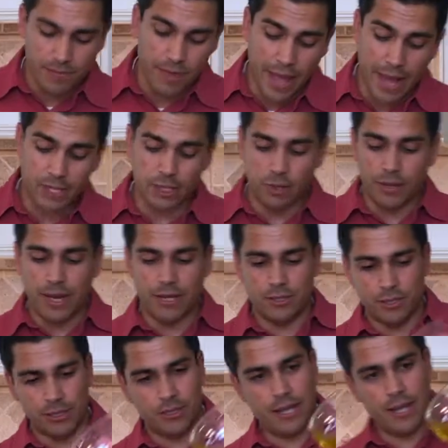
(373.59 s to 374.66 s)
Actually, okay,
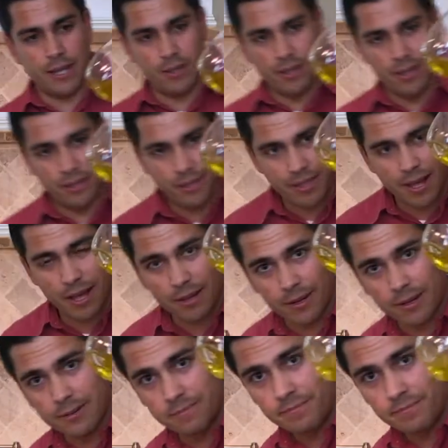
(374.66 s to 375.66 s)
so let's take a look at the color.